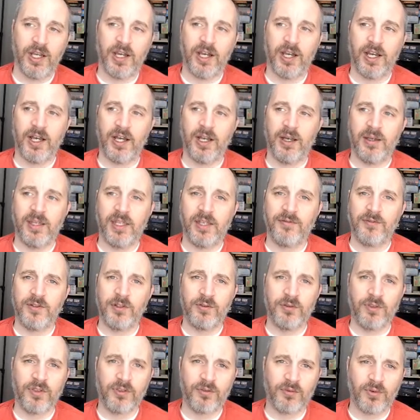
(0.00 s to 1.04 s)
If
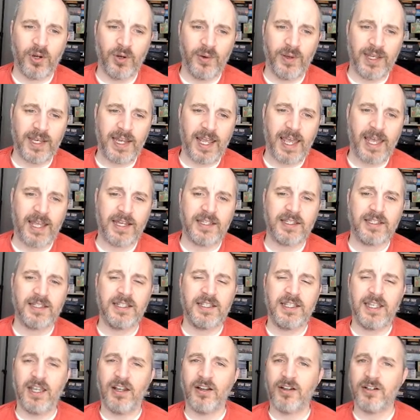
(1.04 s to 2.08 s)
you throw it at
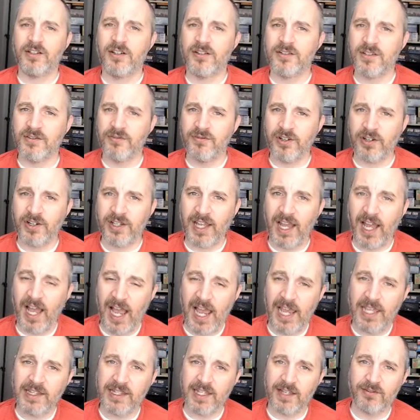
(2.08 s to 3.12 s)
characters of very
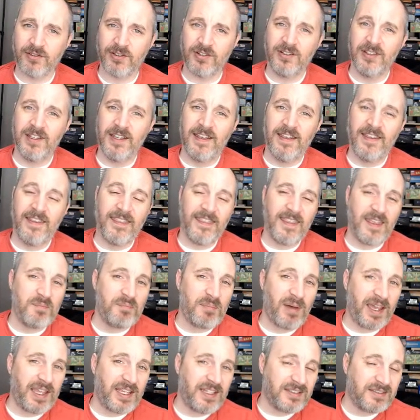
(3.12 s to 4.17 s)
high level, they
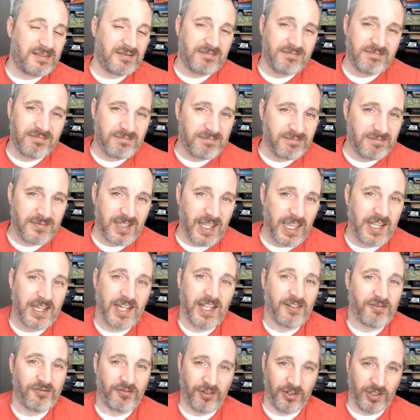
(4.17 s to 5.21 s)
might eat
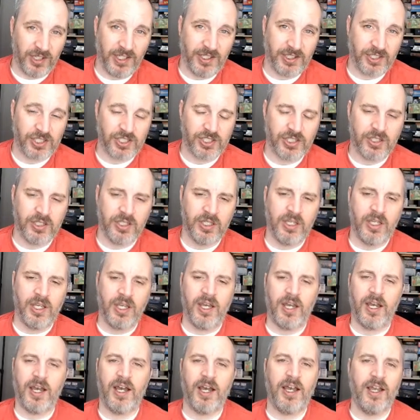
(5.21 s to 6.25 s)
it for lunch.
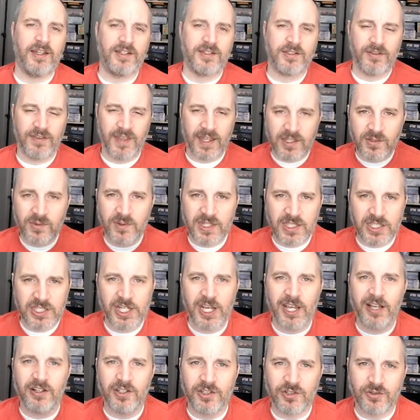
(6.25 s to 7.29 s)
And so that's what the
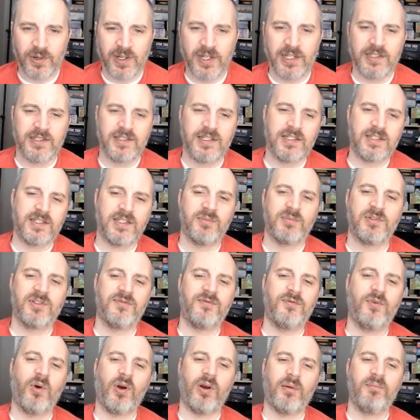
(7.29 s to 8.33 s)
challenge rating system is
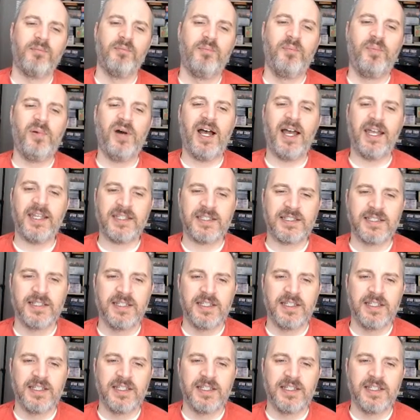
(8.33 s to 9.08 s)
for. But